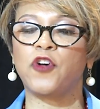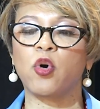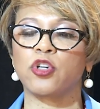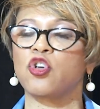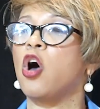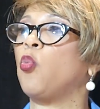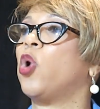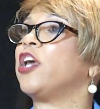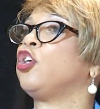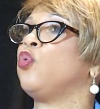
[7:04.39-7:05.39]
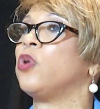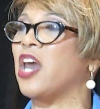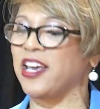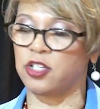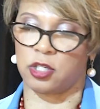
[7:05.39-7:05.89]
focus on what
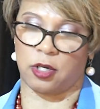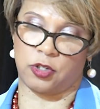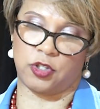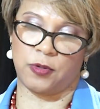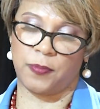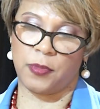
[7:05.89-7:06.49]
unites us.